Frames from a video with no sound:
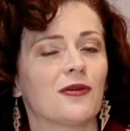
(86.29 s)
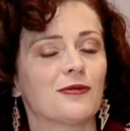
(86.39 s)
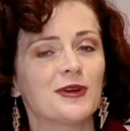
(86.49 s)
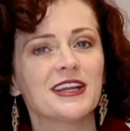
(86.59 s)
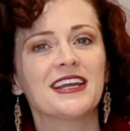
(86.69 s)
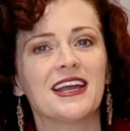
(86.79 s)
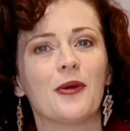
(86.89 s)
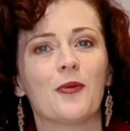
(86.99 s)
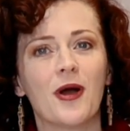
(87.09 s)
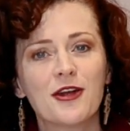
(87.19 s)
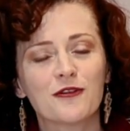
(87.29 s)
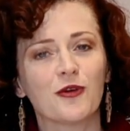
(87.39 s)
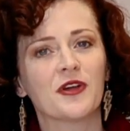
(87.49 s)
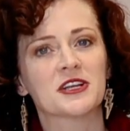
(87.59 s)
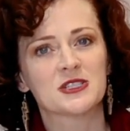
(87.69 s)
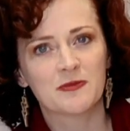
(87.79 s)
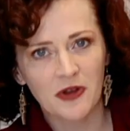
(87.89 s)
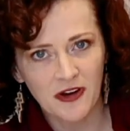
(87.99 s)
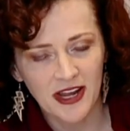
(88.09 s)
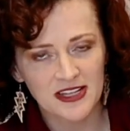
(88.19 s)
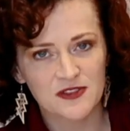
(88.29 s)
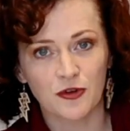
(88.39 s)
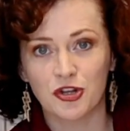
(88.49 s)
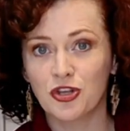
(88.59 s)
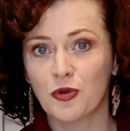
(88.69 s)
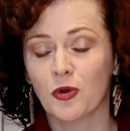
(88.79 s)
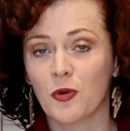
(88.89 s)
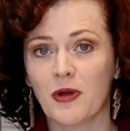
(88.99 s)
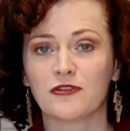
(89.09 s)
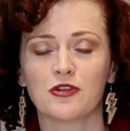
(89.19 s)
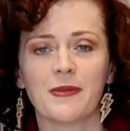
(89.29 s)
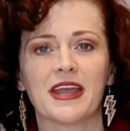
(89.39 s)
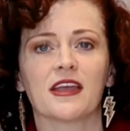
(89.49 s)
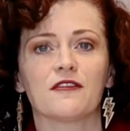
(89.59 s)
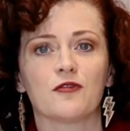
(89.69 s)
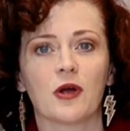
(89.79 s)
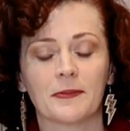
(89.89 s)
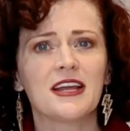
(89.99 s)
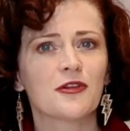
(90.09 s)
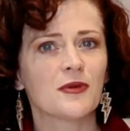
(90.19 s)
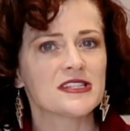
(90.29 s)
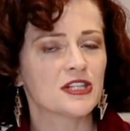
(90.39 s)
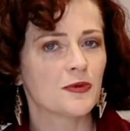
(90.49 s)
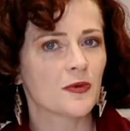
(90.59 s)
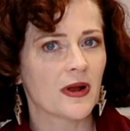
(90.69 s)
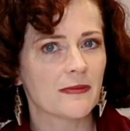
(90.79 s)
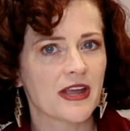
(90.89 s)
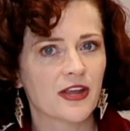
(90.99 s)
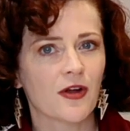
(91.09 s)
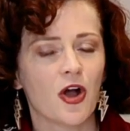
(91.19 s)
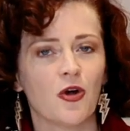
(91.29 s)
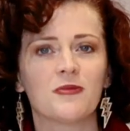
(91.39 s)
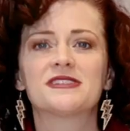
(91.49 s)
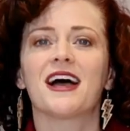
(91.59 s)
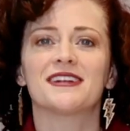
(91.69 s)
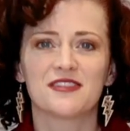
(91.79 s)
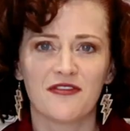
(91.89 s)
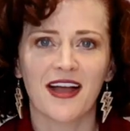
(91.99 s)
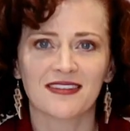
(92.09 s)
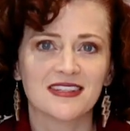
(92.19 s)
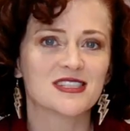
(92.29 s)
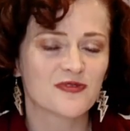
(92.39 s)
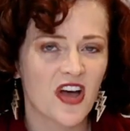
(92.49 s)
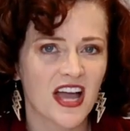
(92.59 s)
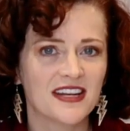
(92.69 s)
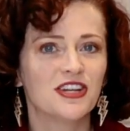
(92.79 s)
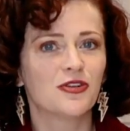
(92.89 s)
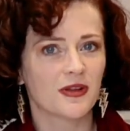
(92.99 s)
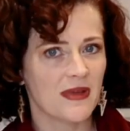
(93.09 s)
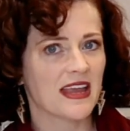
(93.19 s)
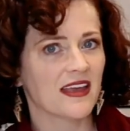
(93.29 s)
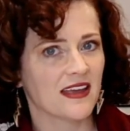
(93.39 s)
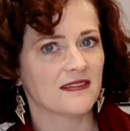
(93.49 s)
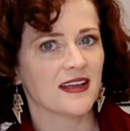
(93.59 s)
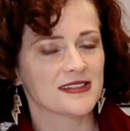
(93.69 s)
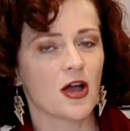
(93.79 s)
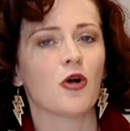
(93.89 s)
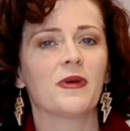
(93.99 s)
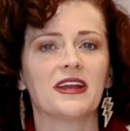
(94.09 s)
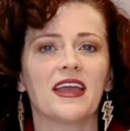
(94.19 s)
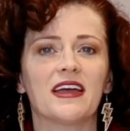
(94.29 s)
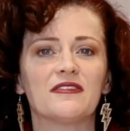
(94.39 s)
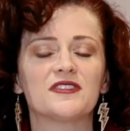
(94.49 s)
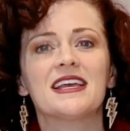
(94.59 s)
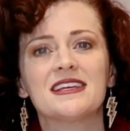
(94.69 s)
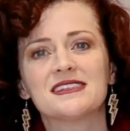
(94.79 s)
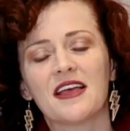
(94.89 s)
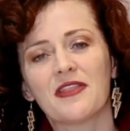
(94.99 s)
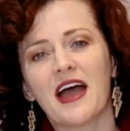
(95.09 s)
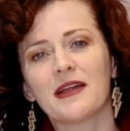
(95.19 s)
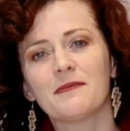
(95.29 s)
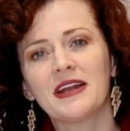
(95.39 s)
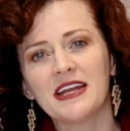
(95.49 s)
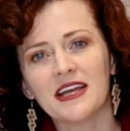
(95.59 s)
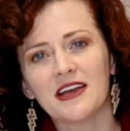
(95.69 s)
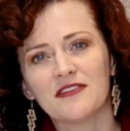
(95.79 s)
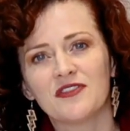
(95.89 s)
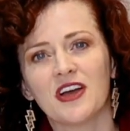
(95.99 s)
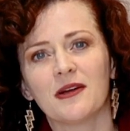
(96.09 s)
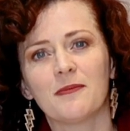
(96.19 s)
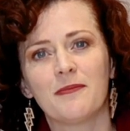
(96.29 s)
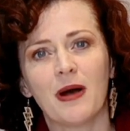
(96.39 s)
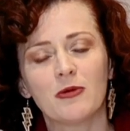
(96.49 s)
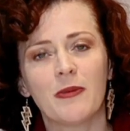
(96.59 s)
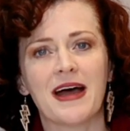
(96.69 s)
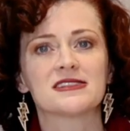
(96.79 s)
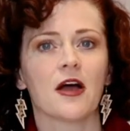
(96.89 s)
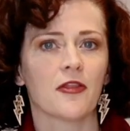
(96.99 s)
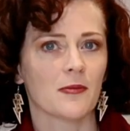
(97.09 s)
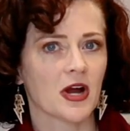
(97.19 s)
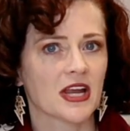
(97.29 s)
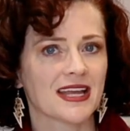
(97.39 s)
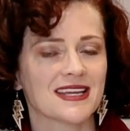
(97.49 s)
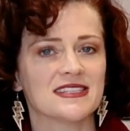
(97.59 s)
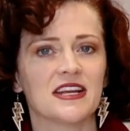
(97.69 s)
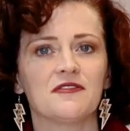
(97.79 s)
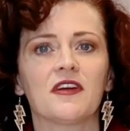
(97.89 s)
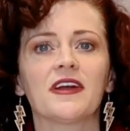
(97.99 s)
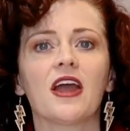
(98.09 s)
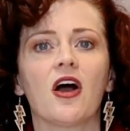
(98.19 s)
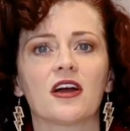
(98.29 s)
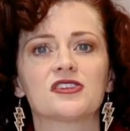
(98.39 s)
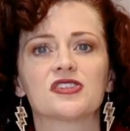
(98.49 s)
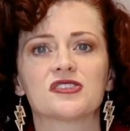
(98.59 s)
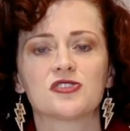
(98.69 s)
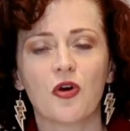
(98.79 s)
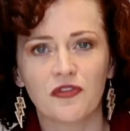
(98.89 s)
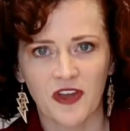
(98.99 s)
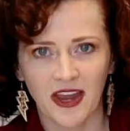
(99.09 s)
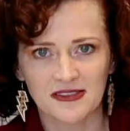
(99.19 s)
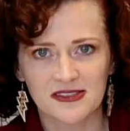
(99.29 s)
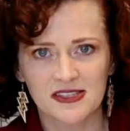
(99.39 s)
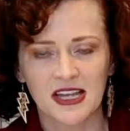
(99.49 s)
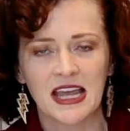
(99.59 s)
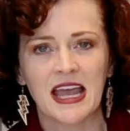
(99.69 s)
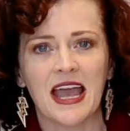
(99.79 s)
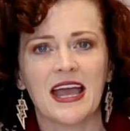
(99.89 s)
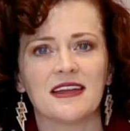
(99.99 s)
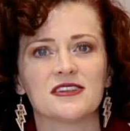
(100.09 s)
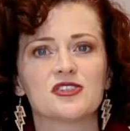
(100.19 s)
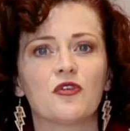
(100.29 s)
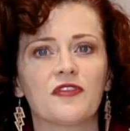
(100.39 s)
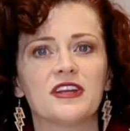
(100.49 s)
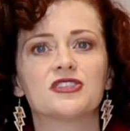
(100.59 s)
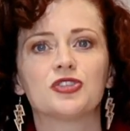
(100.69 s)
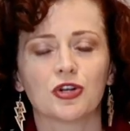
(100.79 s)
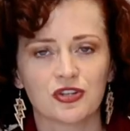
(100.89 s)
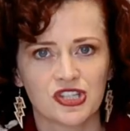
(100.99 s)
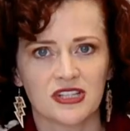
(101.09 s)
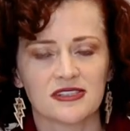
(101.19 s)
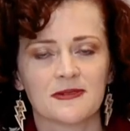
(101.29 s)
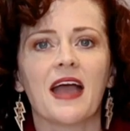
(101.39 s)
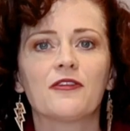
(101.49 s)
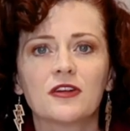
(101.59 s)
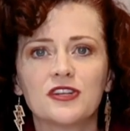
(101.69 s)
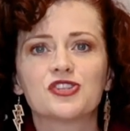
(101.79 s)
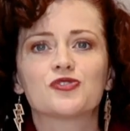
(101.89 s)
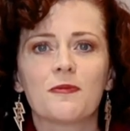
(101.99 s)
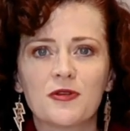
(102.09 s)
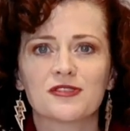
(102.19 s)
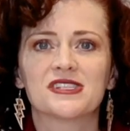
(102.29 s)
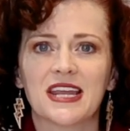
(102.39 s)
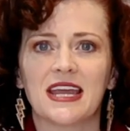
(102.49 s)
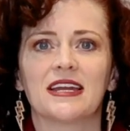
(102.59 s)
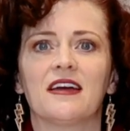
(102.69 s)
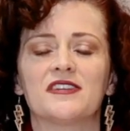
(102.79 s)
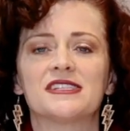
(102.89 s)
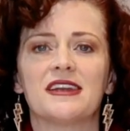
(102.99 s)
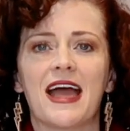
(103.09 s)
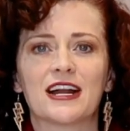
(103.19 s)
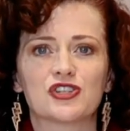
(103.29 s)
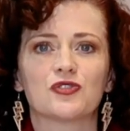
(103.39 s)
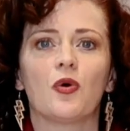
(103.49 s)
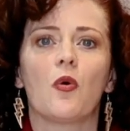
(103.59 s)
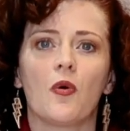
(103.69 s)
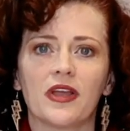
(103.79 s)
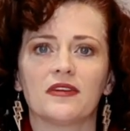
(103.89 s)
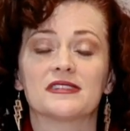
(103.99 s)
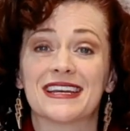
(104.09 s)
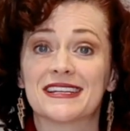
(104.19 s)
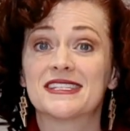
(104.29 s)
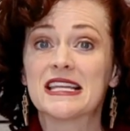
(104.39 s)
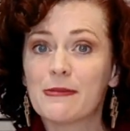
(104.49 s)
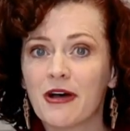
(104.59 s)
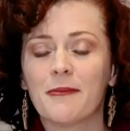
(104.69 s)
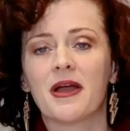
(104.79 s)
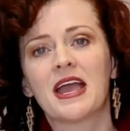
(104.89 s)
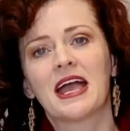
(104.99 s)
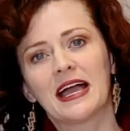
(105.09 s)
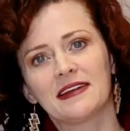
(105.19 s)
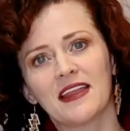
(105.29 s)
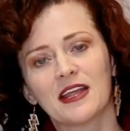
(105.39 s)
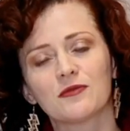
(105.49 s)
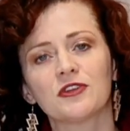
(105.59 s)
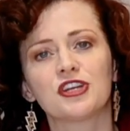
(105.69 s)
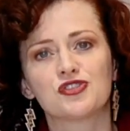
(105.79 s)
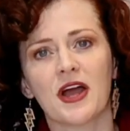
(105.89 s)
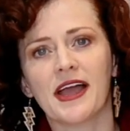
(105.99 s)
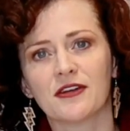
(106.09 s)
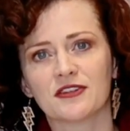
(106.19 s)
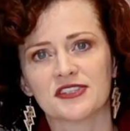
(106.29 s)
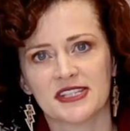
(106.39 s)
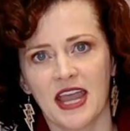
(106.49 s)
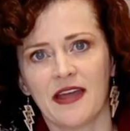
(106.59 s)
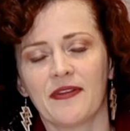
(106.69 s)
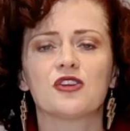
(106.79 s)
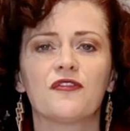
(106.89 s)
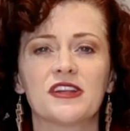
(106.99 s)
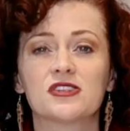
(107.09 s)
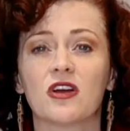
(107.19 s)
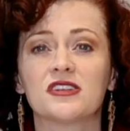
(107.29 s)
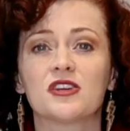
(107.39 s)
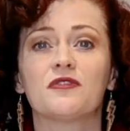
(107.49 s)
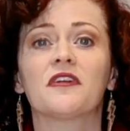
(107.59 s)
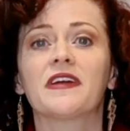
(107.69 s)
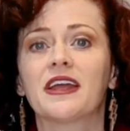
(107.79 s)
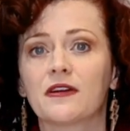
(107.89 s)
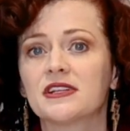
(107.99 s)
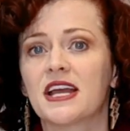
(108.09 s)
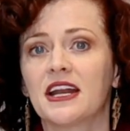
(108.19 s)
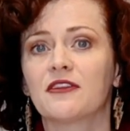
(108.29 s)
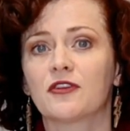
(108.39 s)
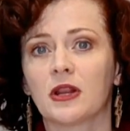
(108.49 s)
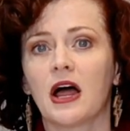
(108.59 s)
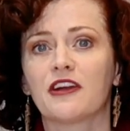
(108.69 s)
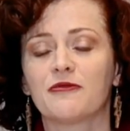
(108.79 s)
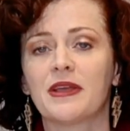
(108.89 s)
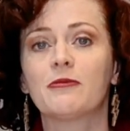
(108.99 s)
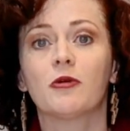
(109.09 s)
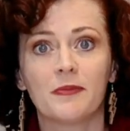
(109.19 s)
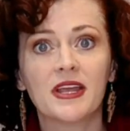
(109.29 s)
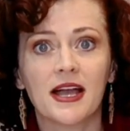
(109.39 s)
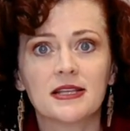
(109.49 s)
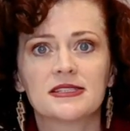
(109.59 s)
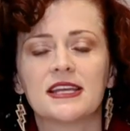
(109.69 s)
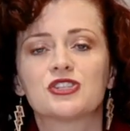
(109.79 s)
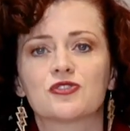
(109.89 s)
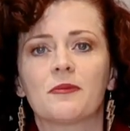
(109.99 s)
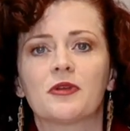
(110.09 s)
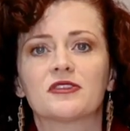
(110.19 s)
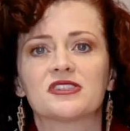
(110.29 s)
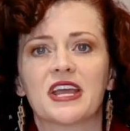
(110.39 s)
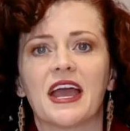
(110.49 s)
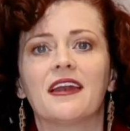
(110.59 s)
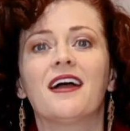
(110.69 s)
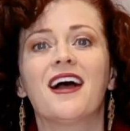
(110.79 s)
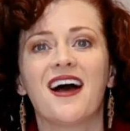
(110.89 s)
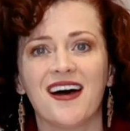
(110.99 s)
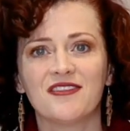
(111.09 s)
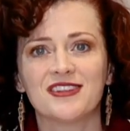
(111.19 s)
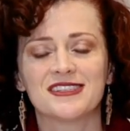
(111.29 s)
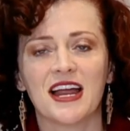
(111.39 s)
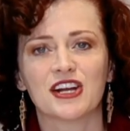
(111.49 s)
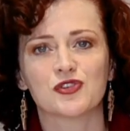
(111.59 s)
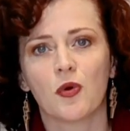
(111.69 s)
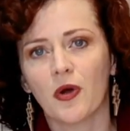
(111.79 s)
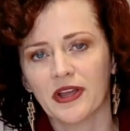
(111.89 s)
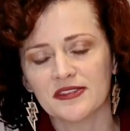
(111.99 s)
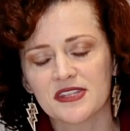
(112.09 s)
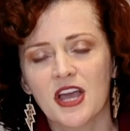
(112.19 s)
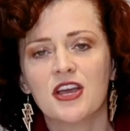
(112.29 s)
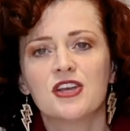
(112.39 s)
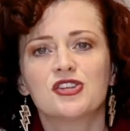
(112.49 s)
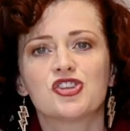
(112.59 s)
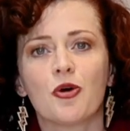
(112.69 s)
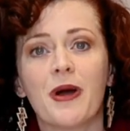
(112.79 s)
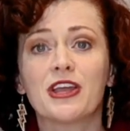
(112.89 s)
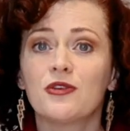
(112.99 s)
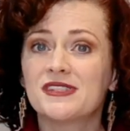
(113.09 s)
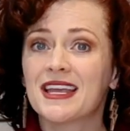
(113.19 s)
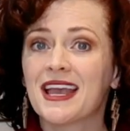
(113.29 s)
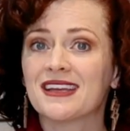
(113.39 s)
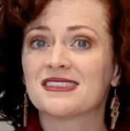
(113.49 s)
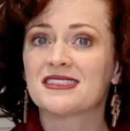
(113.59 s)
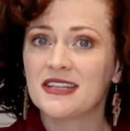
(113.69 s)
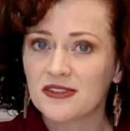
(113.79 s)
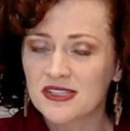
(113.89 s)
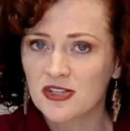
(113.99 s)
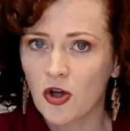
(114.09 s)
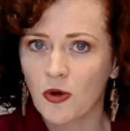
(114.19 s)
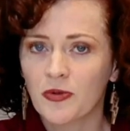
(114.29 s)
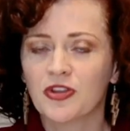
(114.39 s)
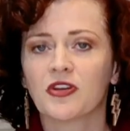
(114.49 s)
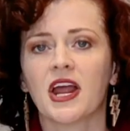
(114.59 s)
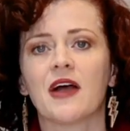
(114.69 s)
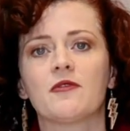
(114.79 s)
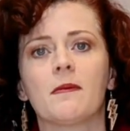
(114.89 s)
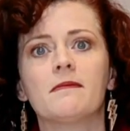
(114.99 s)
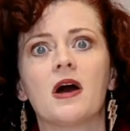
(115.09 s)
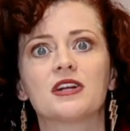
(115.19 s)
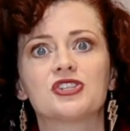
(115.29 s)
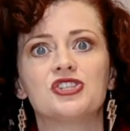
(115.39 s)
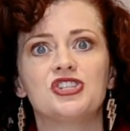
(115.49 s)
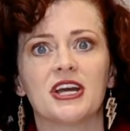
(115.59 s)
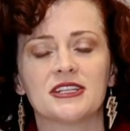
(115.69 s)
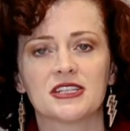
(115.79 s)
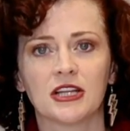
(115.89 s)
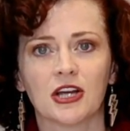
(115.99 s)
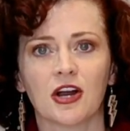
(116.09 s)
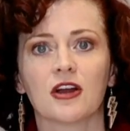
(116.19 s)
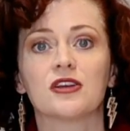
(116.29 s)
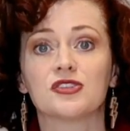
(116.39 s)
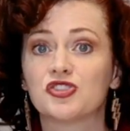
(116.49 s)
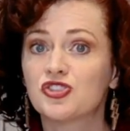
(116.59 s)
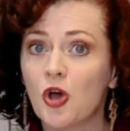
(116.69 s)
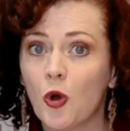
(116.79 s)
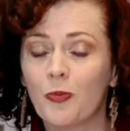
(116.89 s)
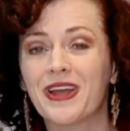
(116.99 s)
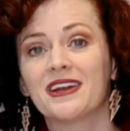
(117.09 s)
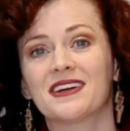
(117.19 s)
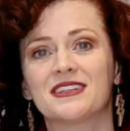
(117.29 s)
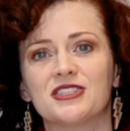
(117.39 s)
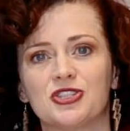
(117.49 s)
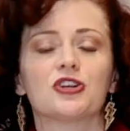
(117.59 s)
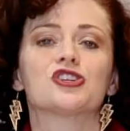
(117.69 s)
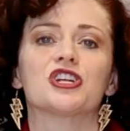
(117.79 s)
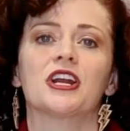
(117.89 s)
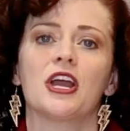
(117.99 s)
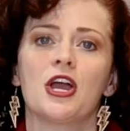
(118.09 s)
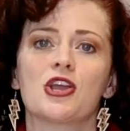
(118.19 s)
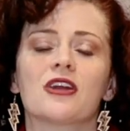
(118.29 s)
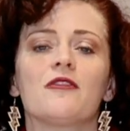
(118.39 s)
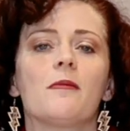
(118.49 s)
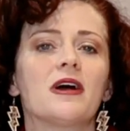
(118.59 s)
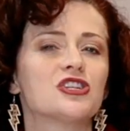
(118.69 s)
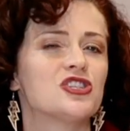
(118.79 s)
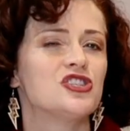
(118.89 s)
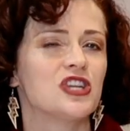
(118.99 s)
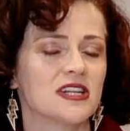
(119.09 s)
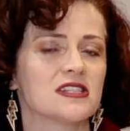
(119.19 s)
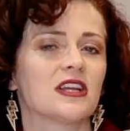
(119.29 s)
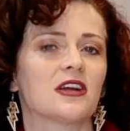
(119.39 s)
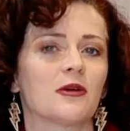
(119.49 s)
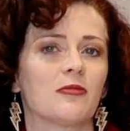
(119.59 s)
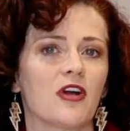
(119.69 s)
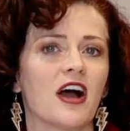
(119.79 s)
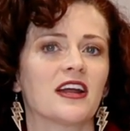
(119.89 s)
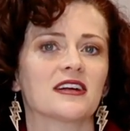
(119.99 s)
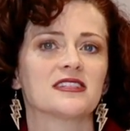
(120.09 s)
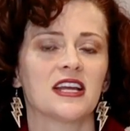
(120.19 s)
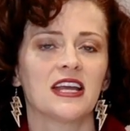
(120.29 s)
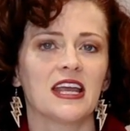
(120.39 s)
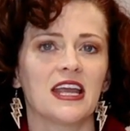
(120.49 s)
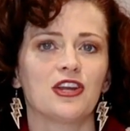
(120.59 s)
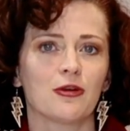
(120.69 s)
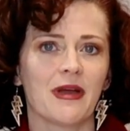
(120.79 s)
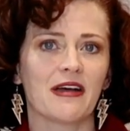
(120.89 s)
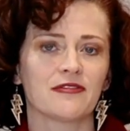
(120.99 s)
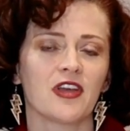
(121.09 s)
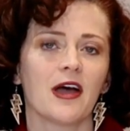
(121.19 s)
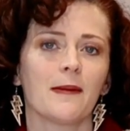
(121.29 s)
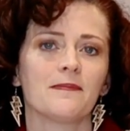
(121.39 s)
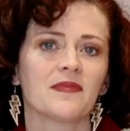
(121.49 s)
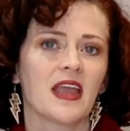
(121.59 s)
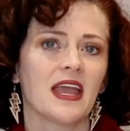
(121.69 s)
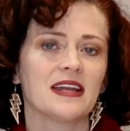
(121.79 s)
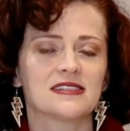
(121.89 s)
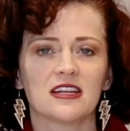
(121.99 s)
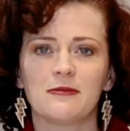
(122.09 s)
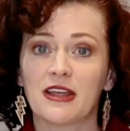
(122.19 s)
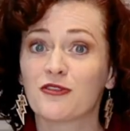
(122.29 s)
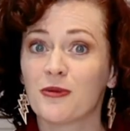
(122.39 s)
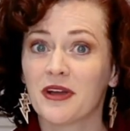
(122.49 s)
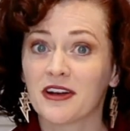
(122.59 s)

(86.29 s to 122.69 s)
a really wonderful experience for you or whoever you're making it for. Now, the reason you would want to make your home, besides the fact that it's fun and you can make it as a homemade gift, is that many of the bubble baths on the market contain very harsh sulfates and sulfate detergents, and they're going to strip your skin of its natural oils like sebum, and they can really dry out your skin. Sulfates are also very irritating for a lot of people because they strip your skin of its natural oils. So by using Castile soap, you're going to have a much gentler soap and not a detergent. You're going to have a much gentler product in your bathtub, and it's going to make for a